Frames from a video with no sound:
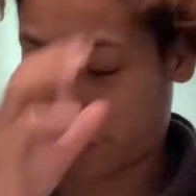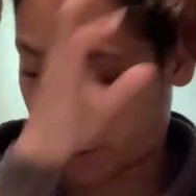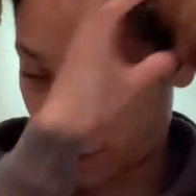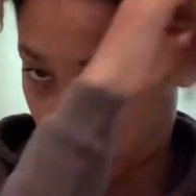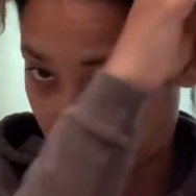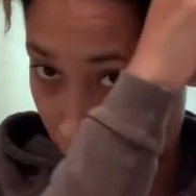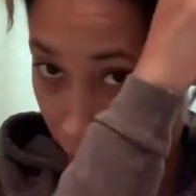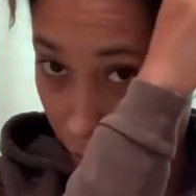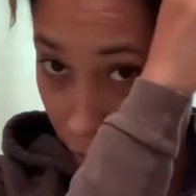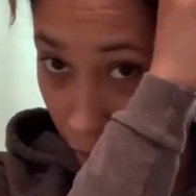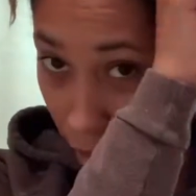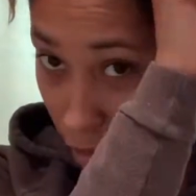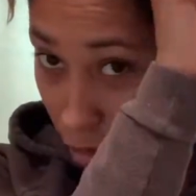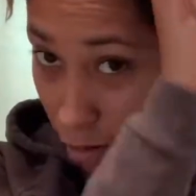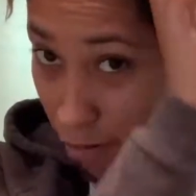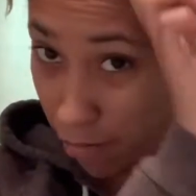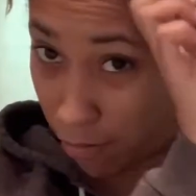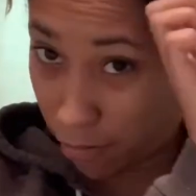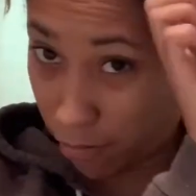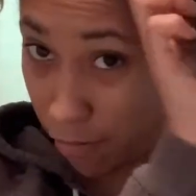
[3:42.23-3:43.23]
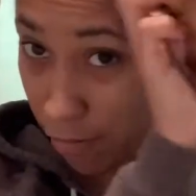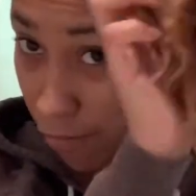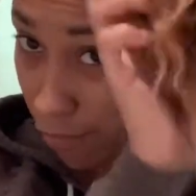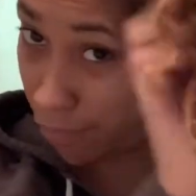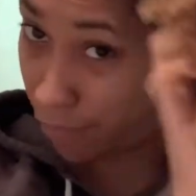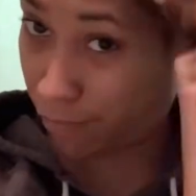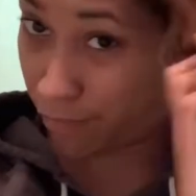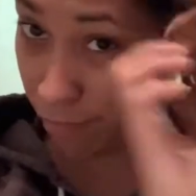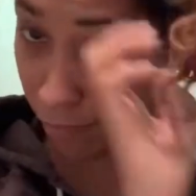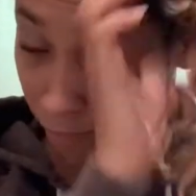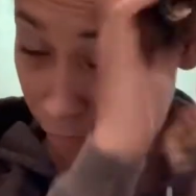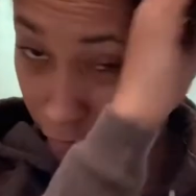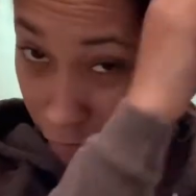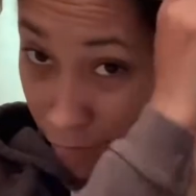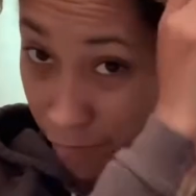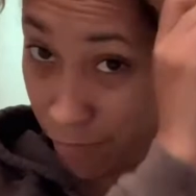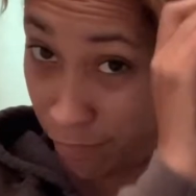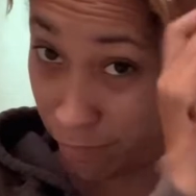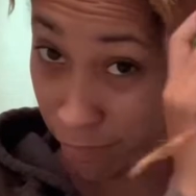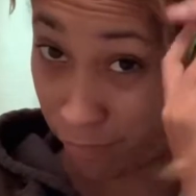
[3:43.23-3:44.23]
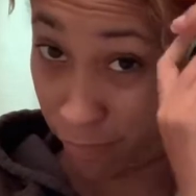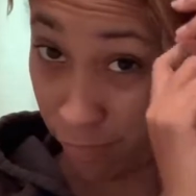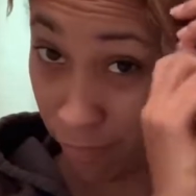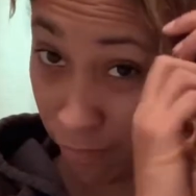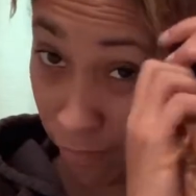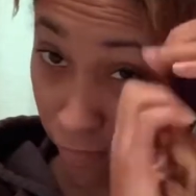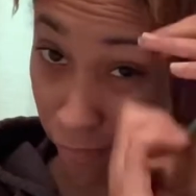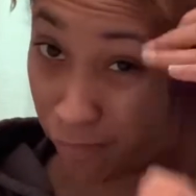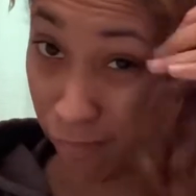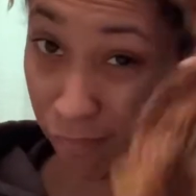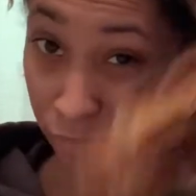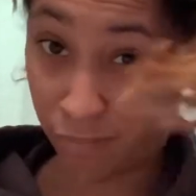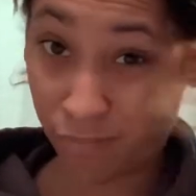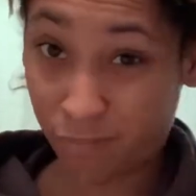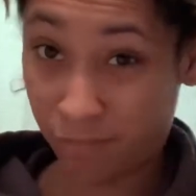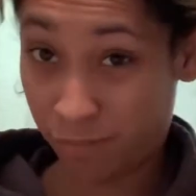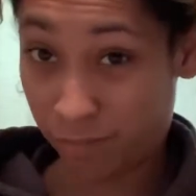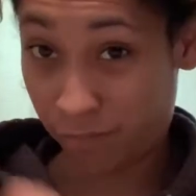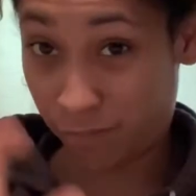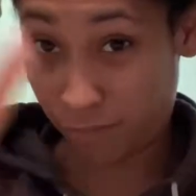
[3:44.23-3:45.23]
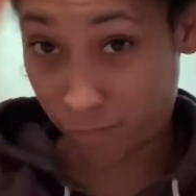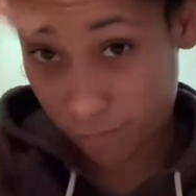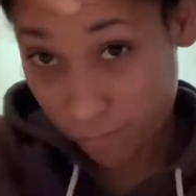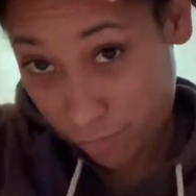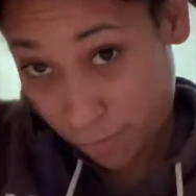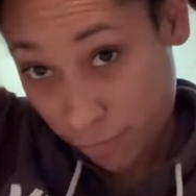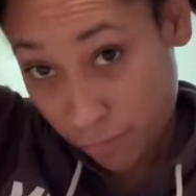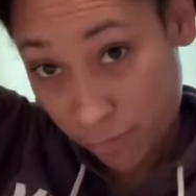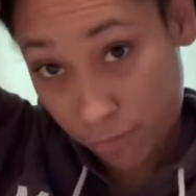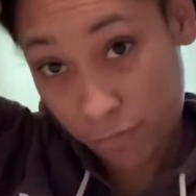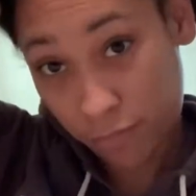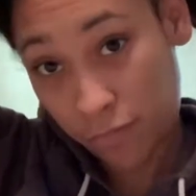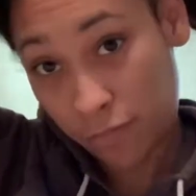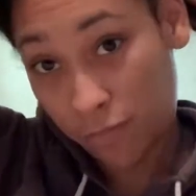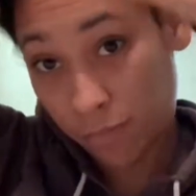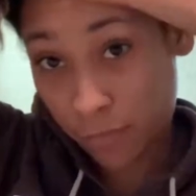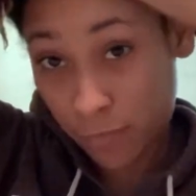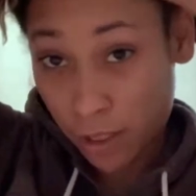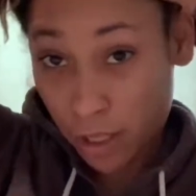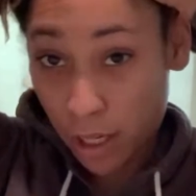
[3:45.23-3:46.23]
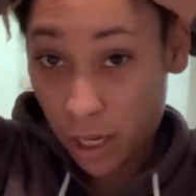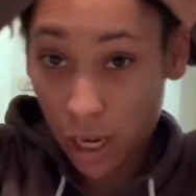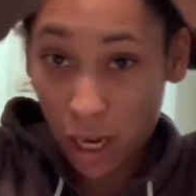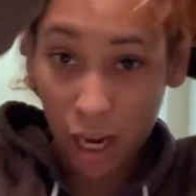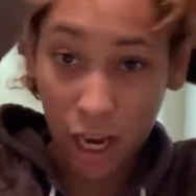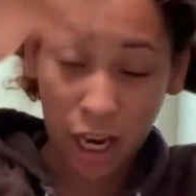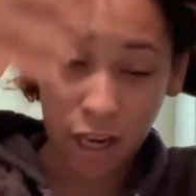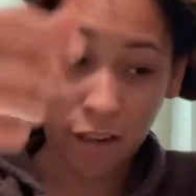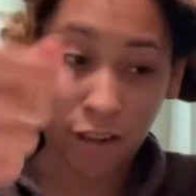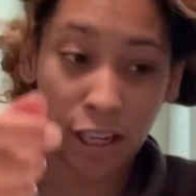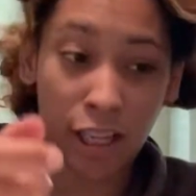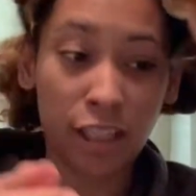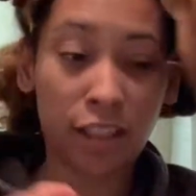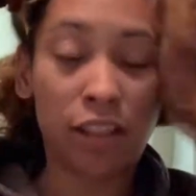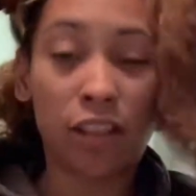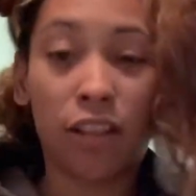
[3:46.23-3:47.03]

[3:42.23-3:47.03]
Alright, so I'm going to start off with the front to show you guys exactly how I apply the product.